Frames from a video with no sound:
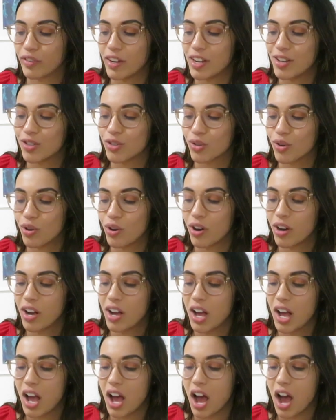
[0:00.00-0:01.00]
facial?
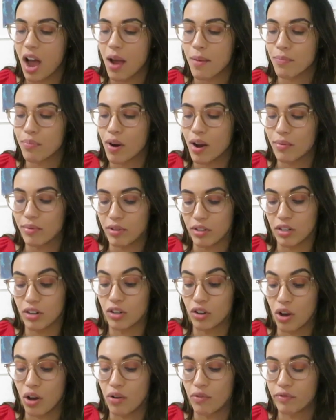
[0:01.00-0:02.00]
I'm probably going
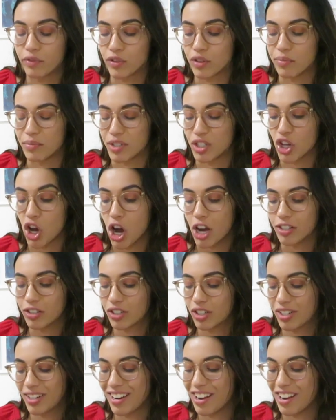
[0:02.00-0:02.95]
to go for the massage